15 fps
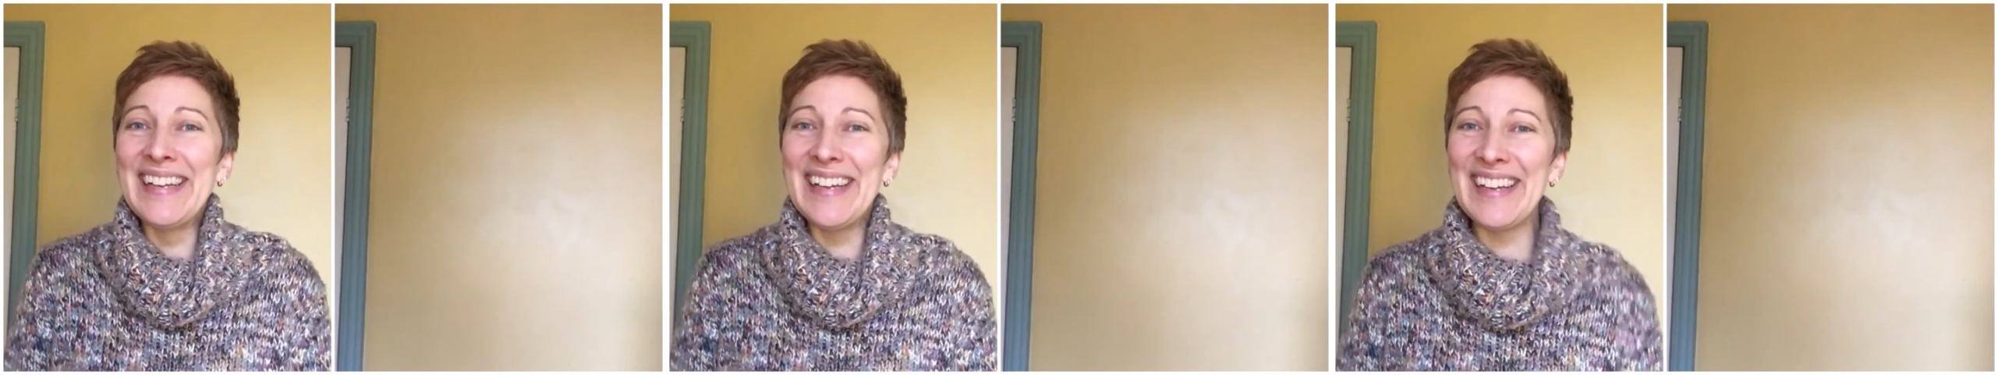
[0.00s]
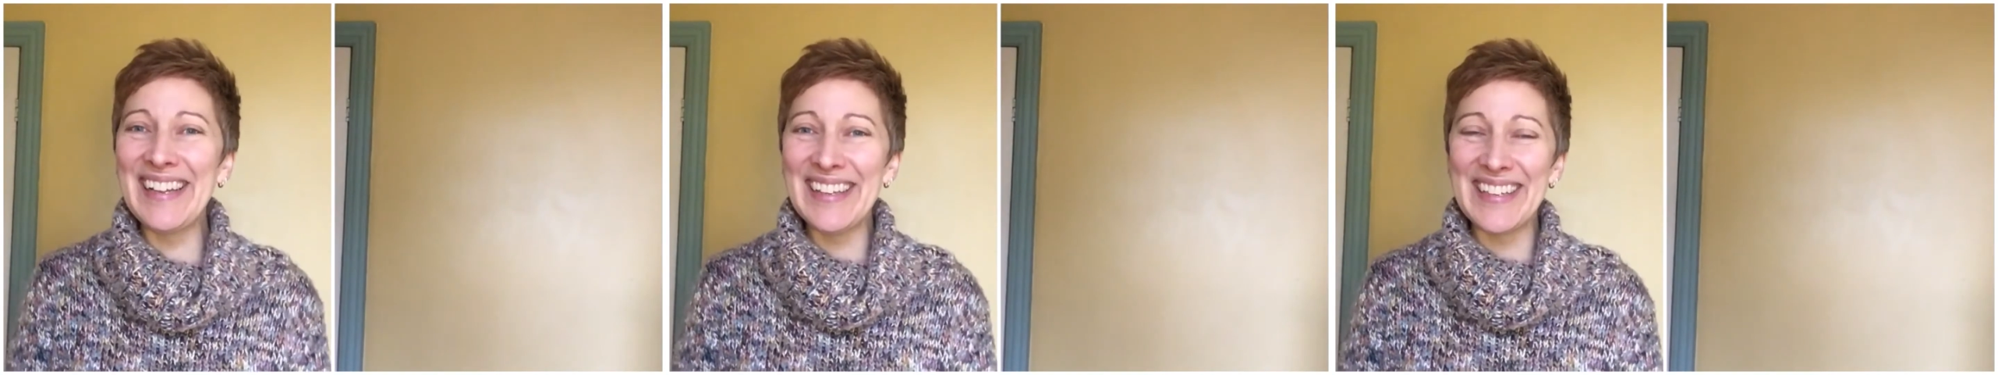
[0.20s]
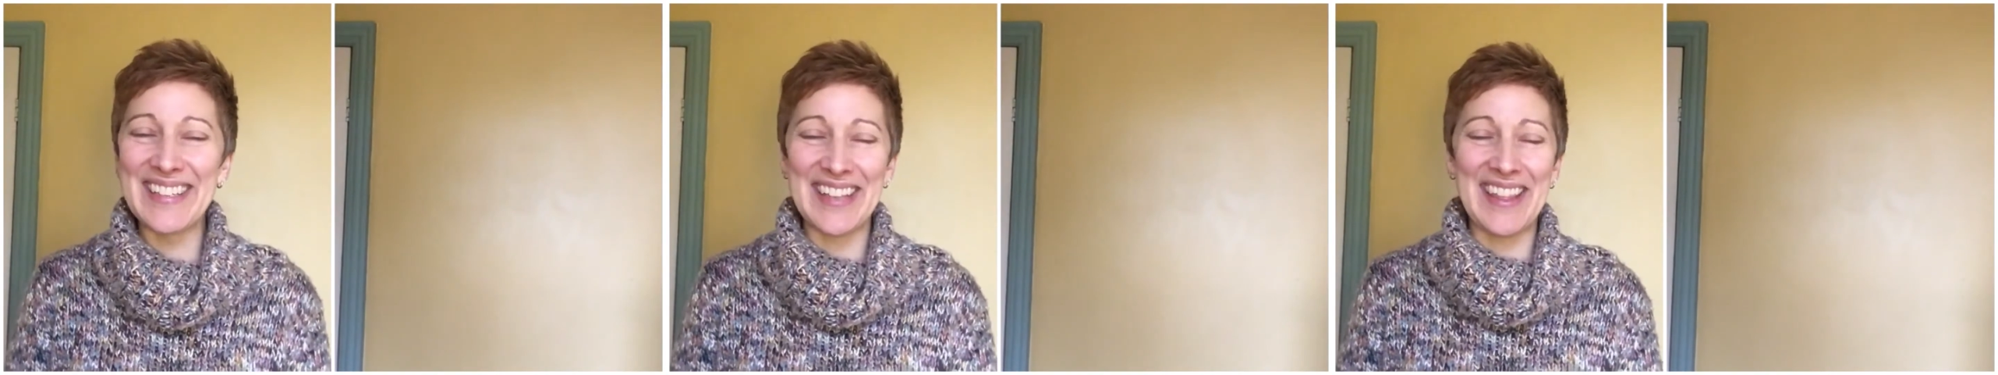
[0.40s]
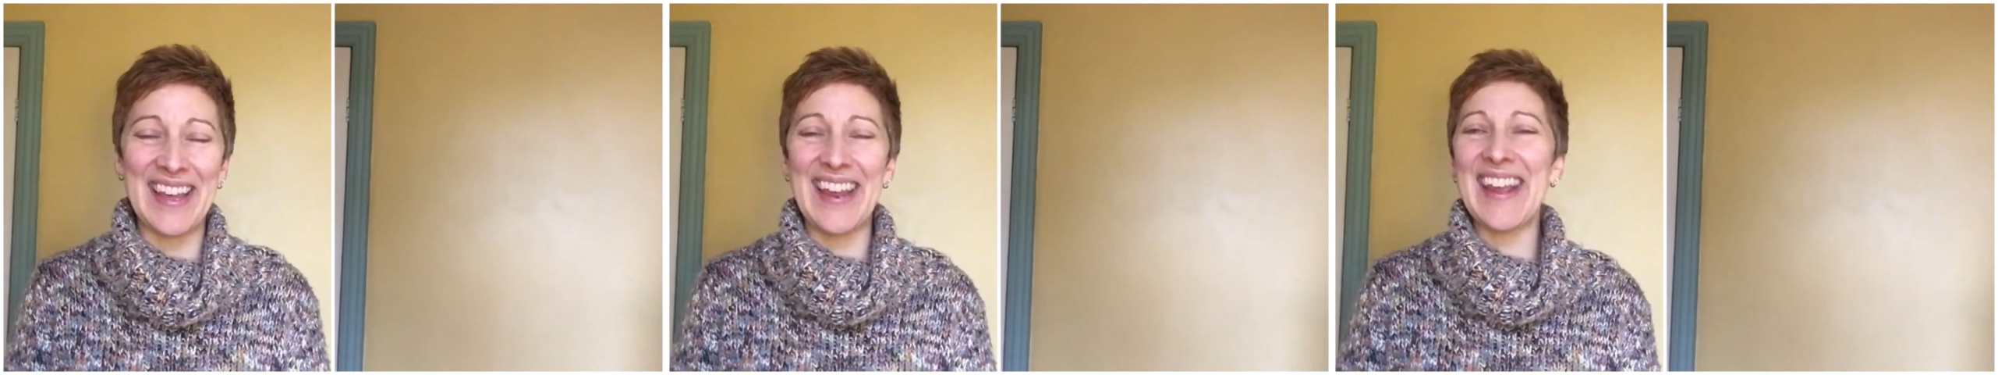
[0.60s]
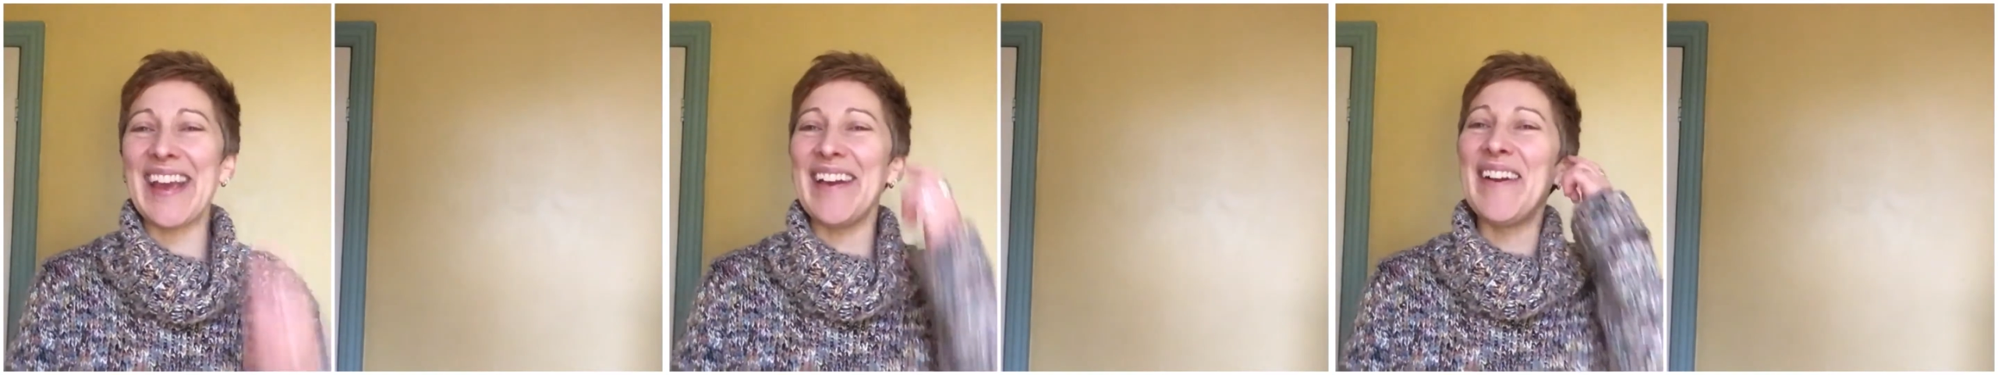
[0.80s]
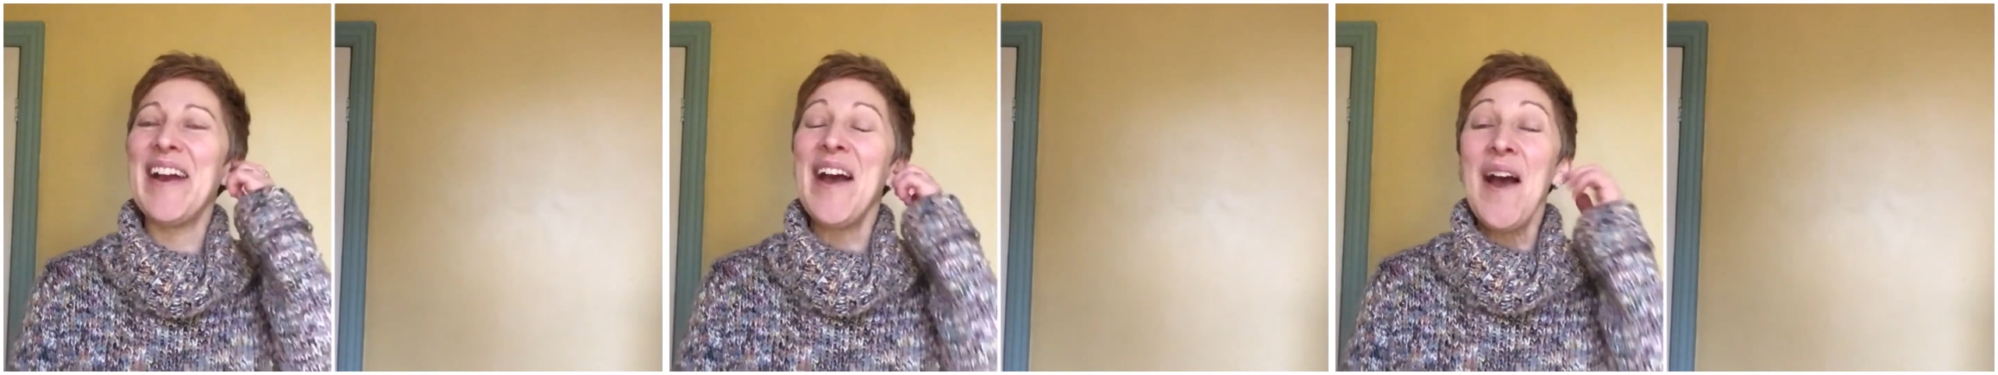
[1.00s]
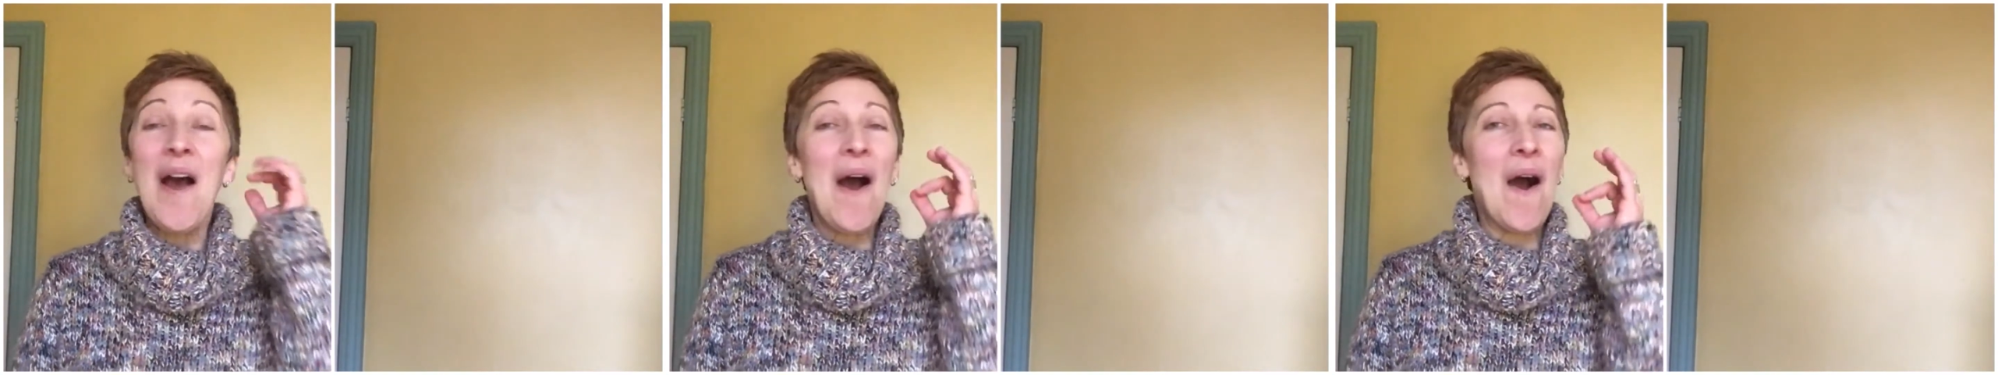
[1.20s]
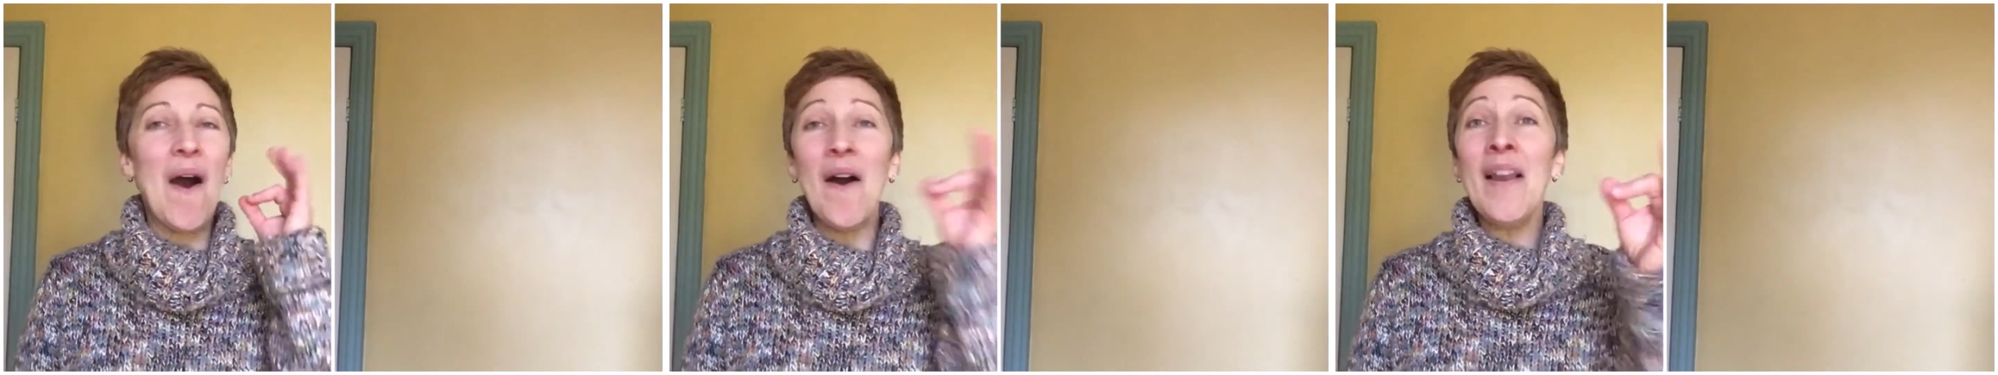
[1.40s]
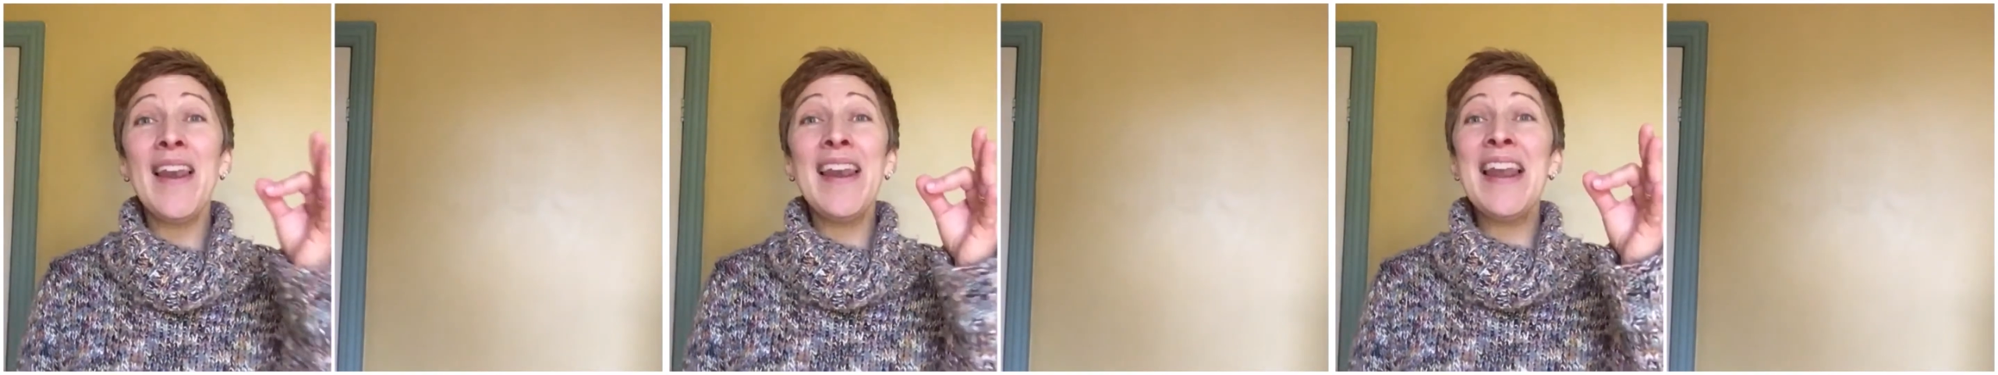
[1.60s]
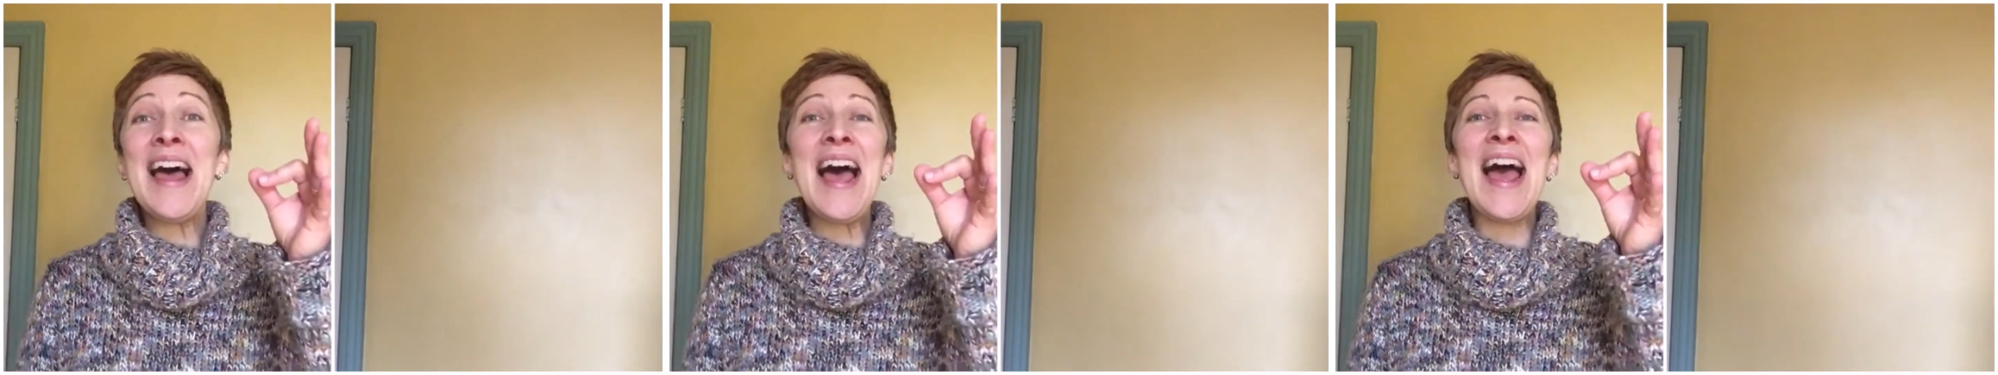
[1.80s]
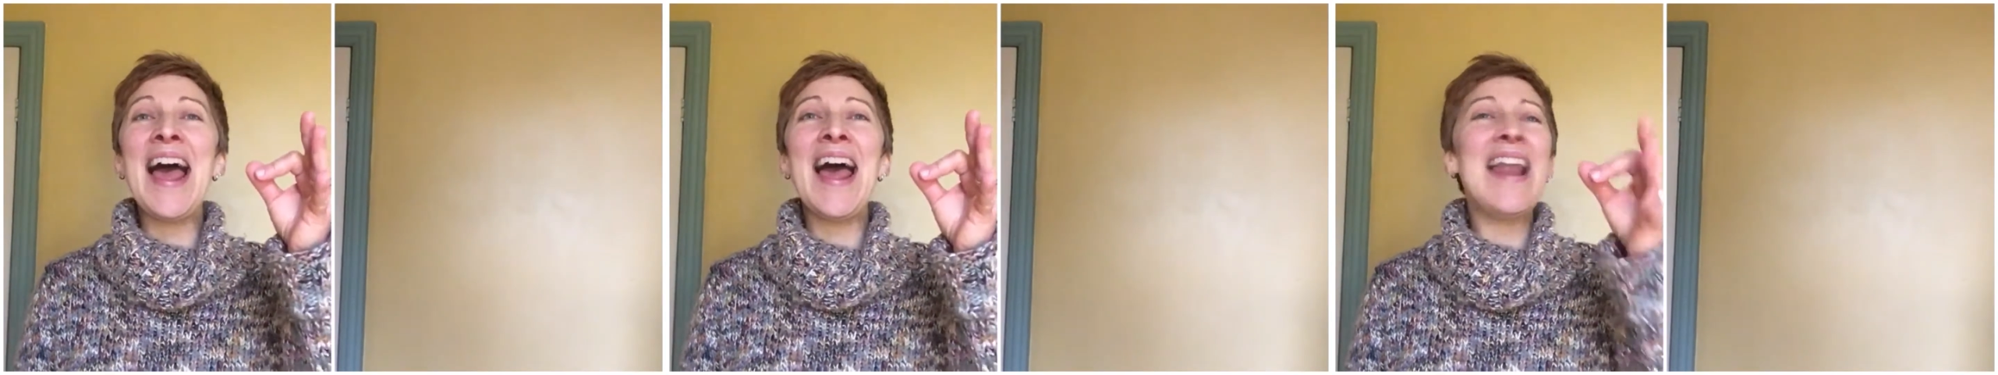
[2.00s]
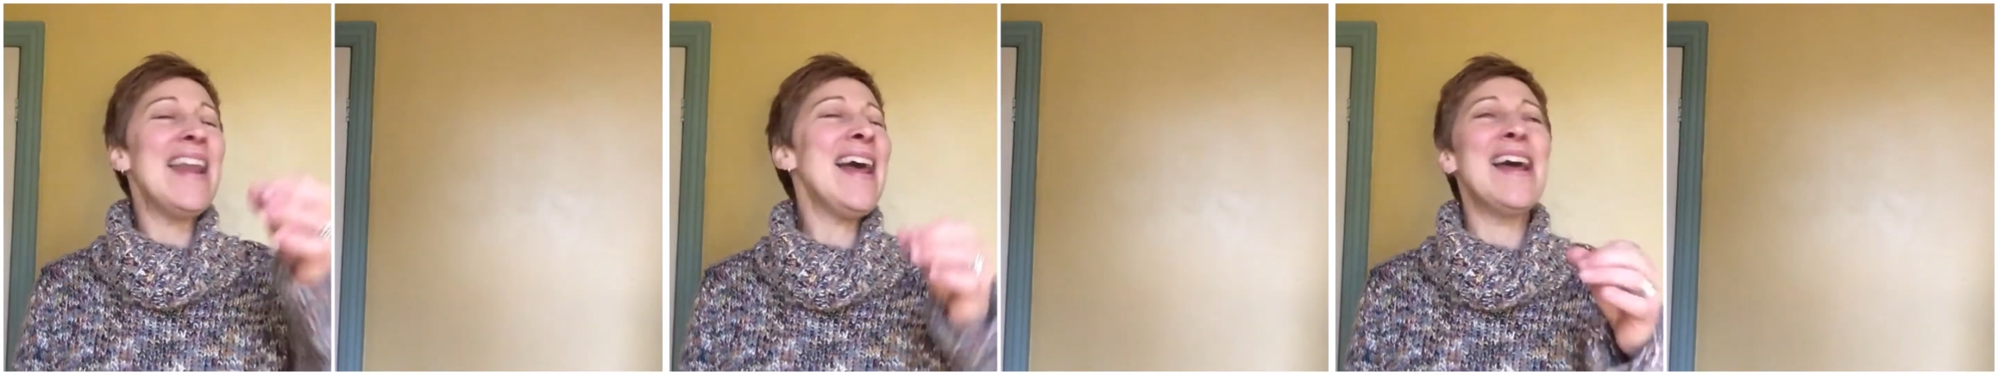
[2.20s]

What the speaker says: So there you go. Ole